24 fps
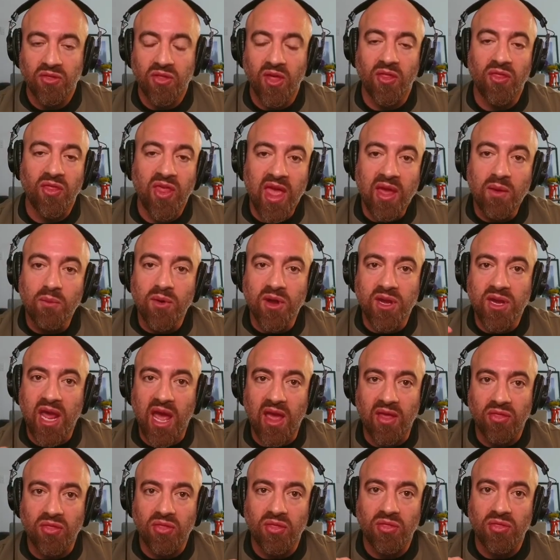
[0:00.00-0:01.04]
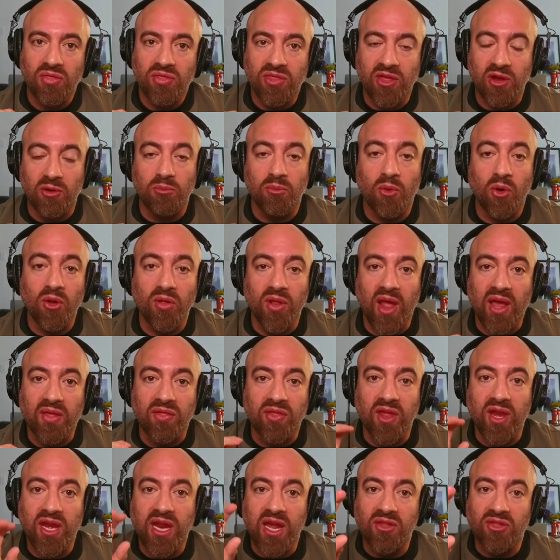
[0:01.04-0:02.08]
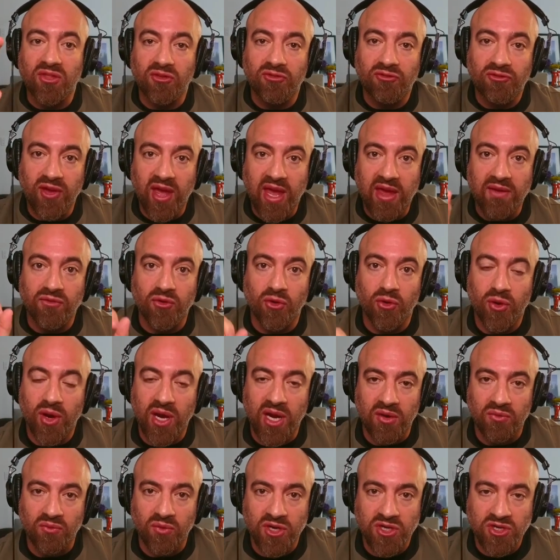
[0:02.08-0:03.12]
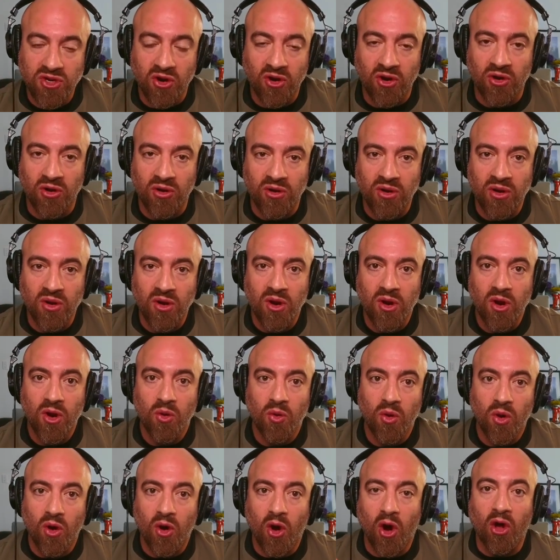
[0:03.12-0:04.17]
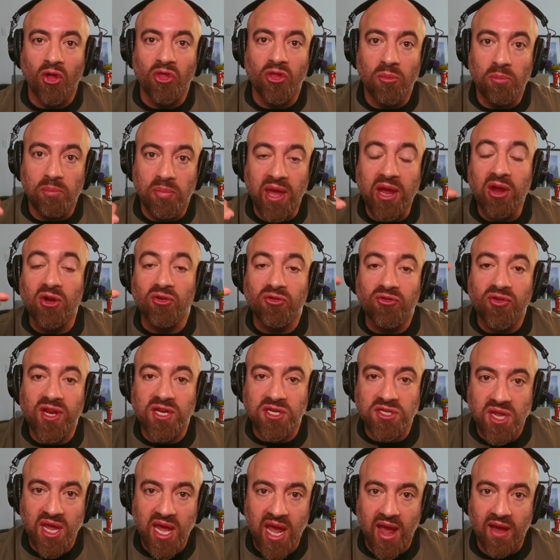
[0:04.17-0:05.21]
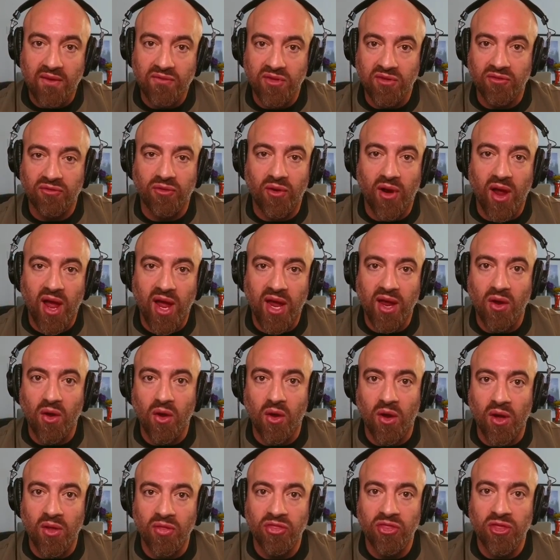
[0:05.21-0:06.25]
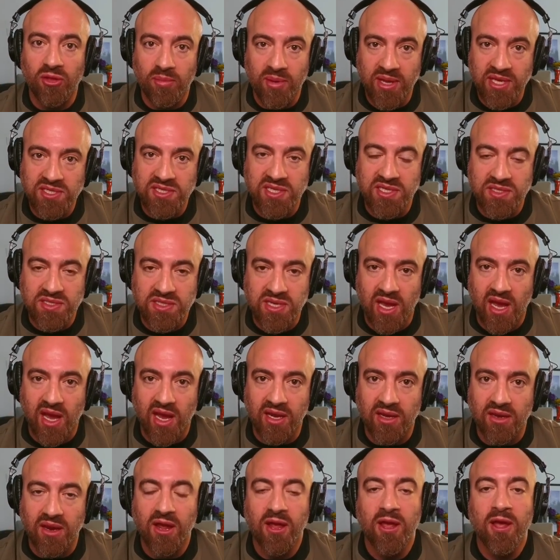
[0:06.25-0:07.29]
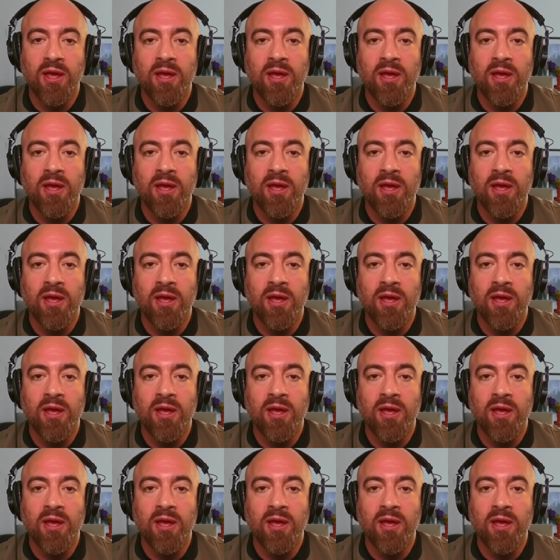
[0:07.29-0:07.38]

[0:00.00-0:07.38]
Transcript: then they're more likely to get the favor in return on the bigger fish they have to fry on the business side,